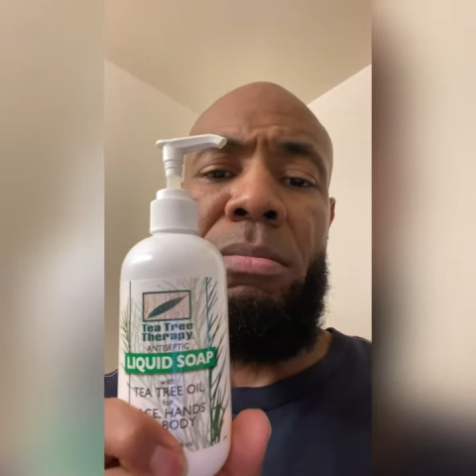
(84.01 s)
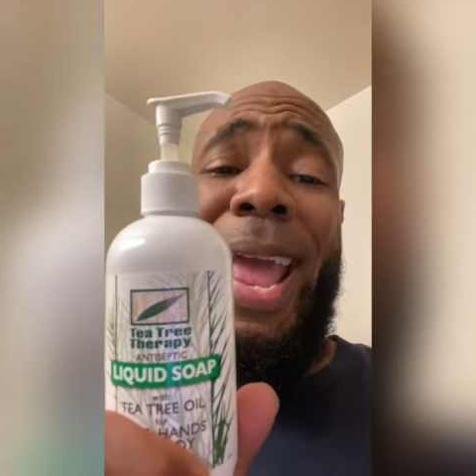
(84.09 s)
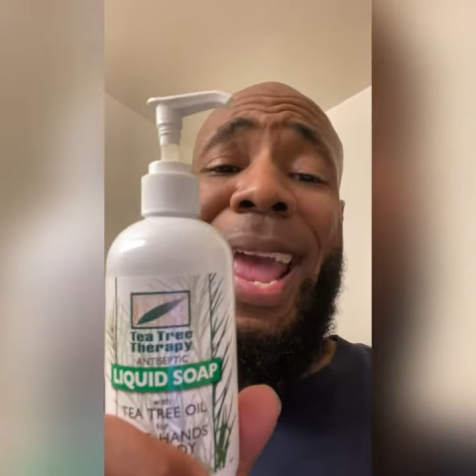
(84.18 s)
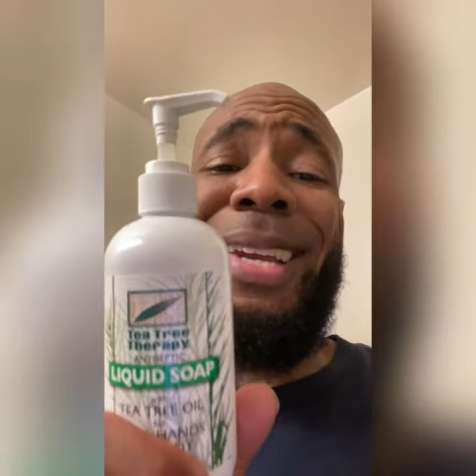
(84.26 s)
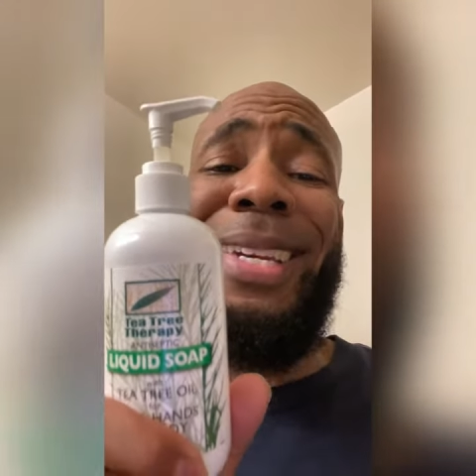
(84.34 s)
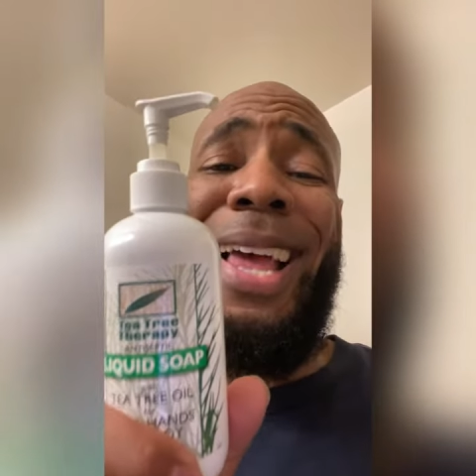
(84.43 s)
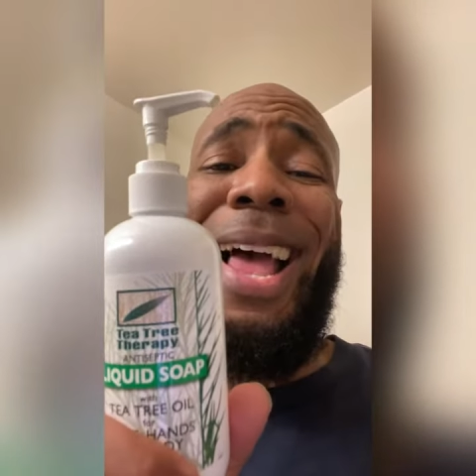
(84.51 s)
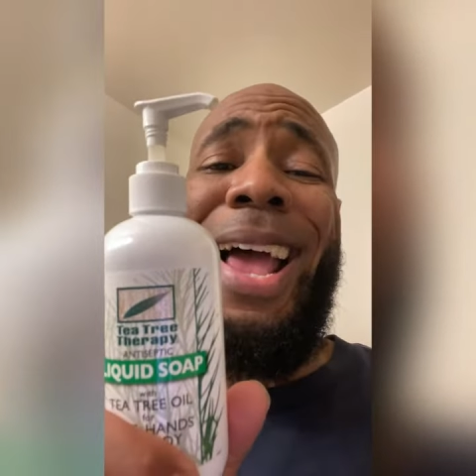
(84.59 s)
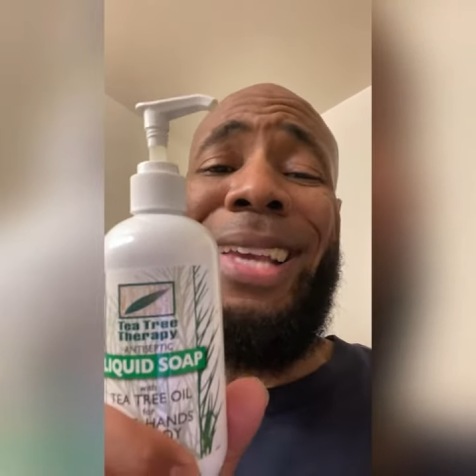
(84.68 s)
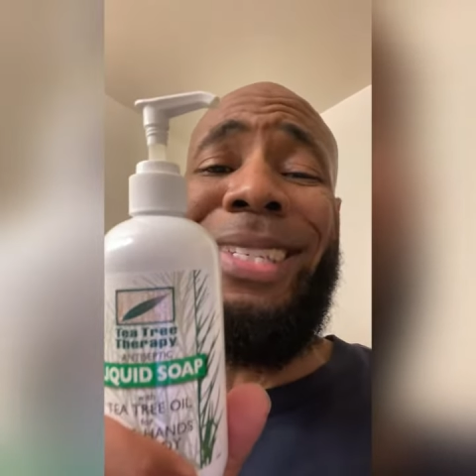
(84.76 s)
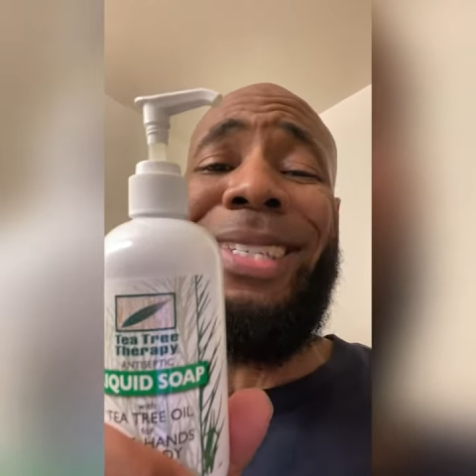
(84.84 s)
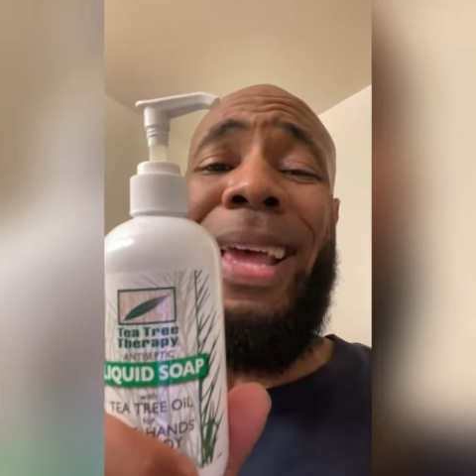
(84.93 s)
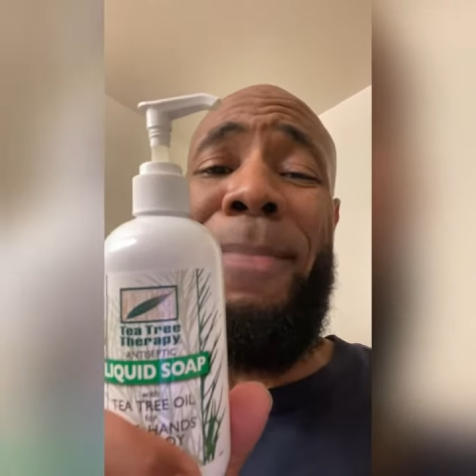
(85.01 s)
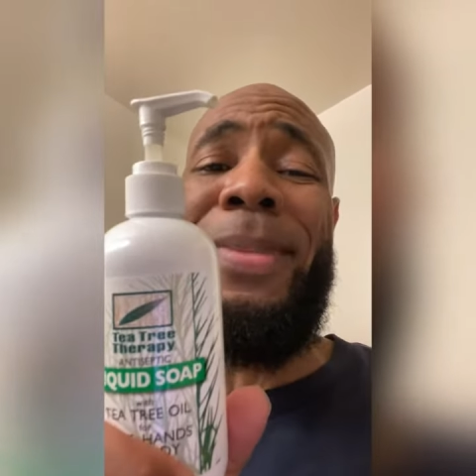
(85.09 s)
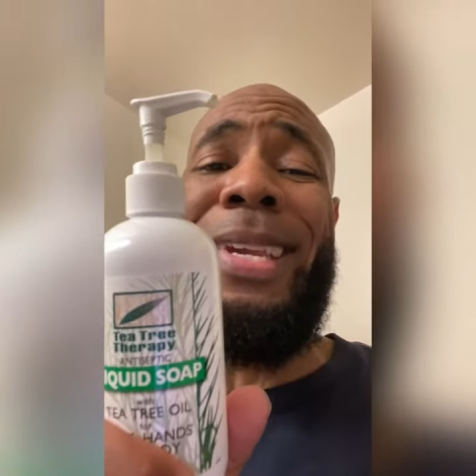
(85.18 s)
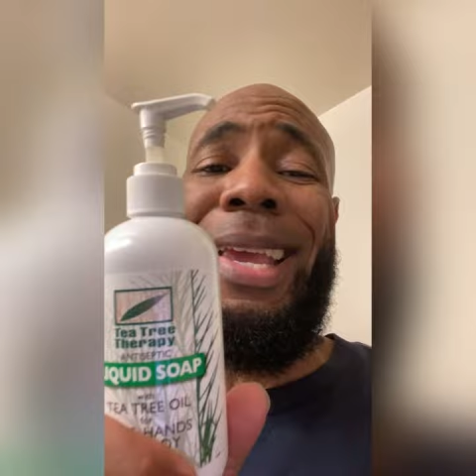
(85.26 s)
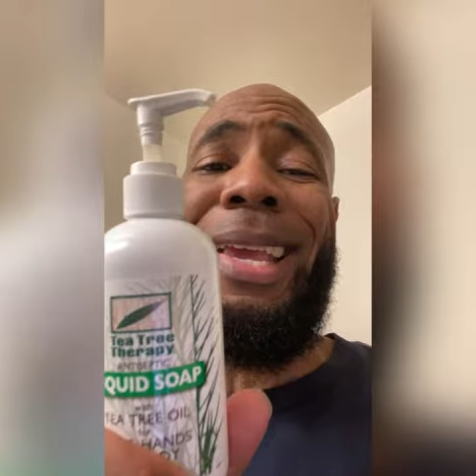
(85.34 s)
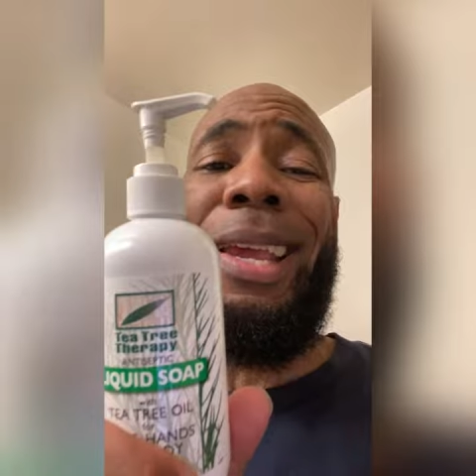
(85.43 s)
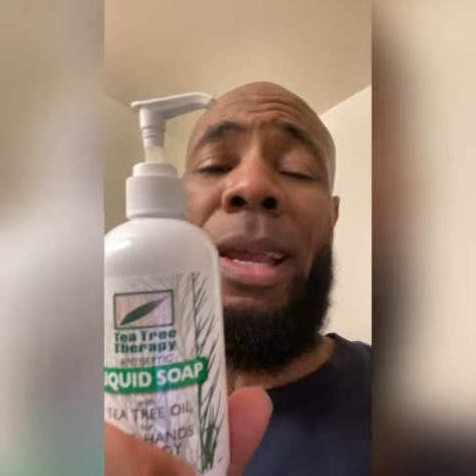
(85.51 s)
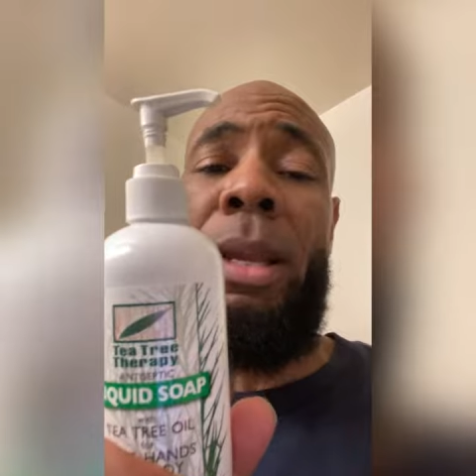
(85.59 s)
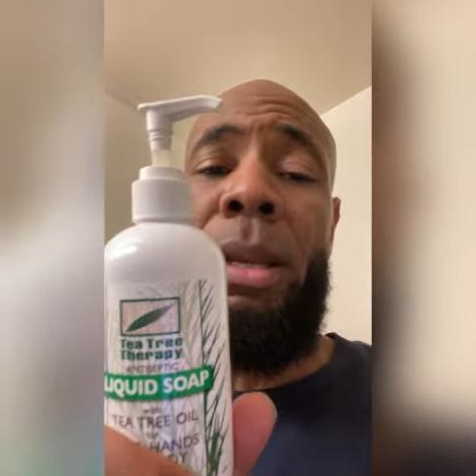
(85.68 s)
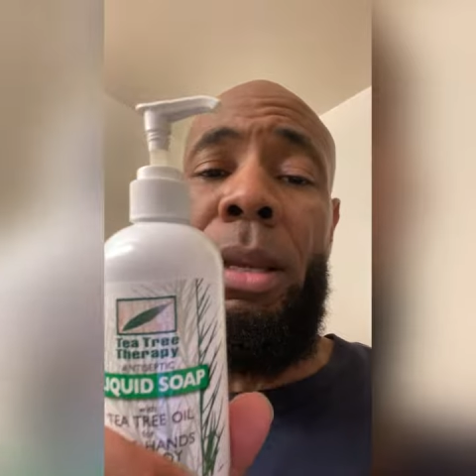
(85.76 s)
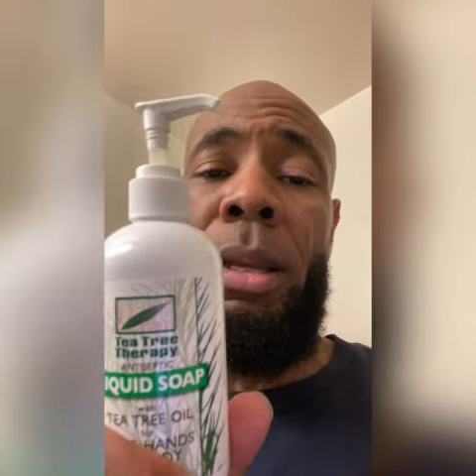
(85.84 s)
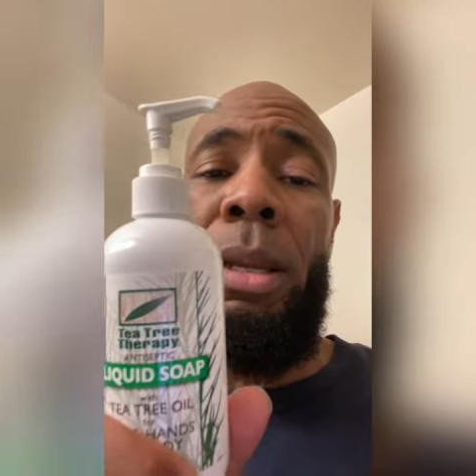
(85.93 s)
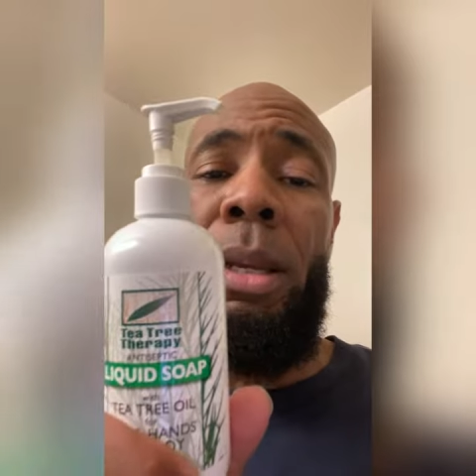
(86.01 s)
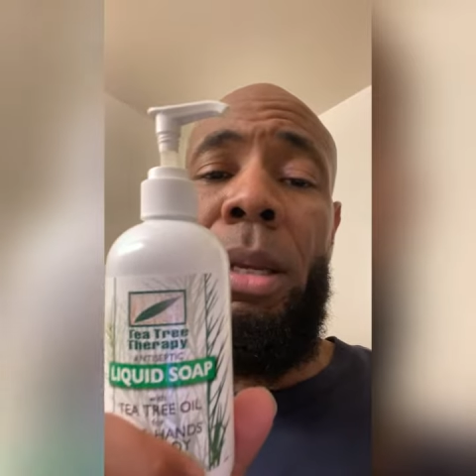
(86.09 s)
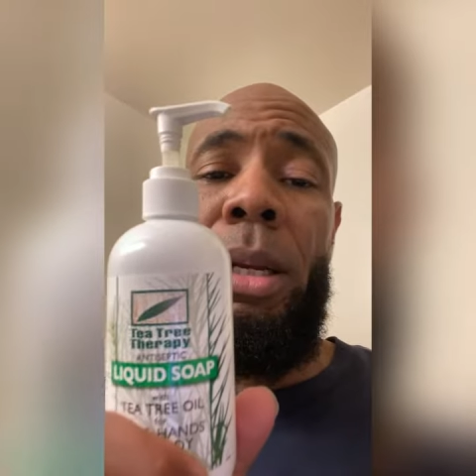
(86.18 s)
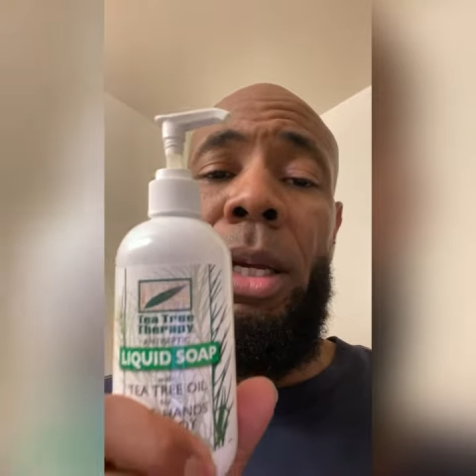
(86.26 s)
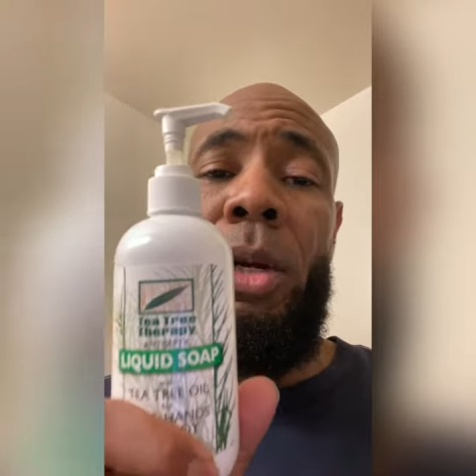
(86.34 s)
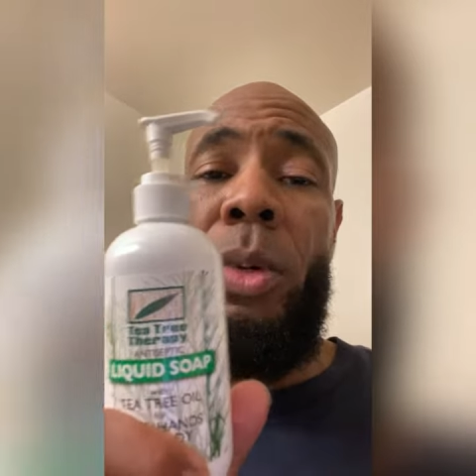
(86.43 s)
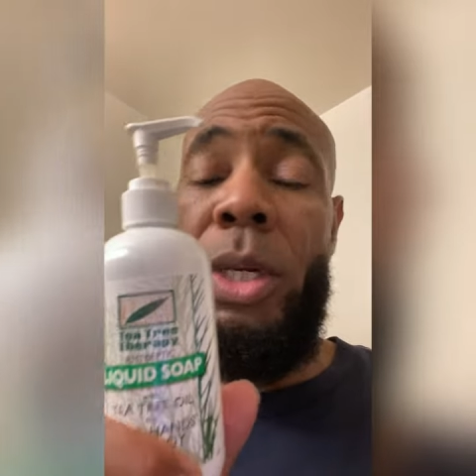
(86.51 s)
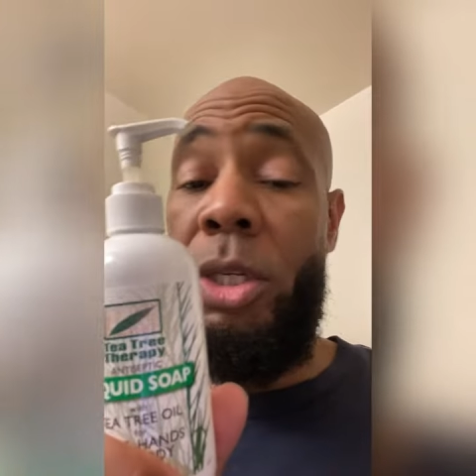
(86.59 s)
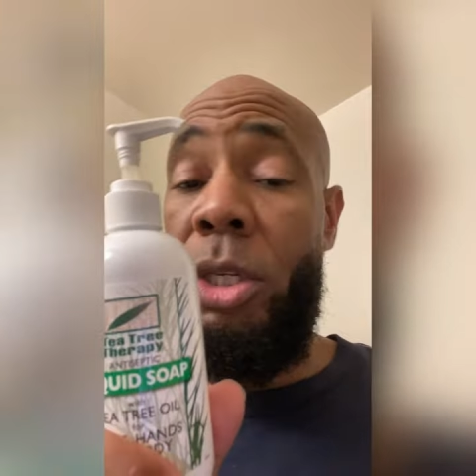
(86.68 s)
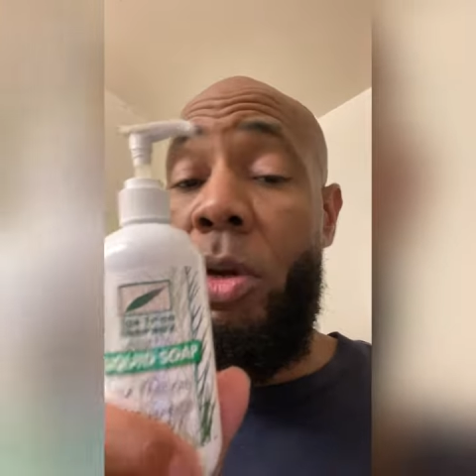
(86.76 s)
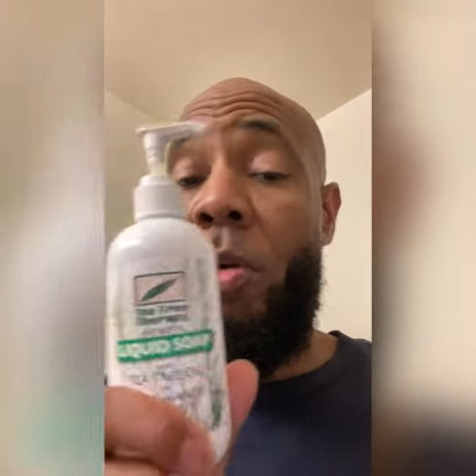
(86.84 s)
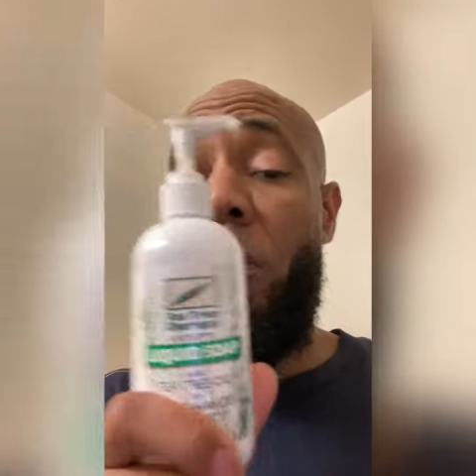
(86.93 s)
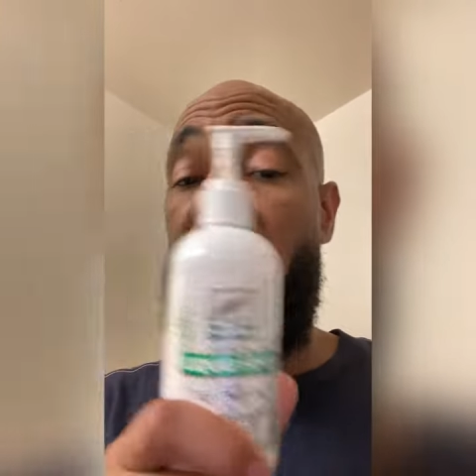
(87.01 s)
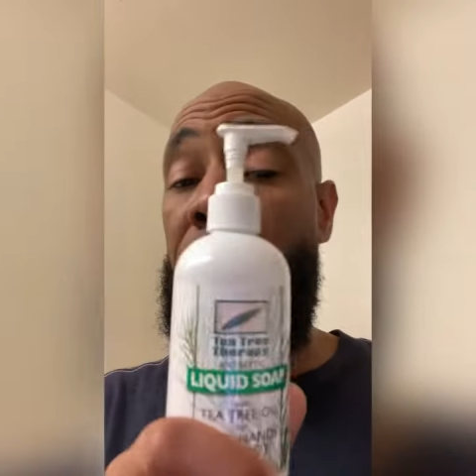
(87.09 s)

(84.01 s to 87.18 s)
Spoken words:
antiseptic liquid soap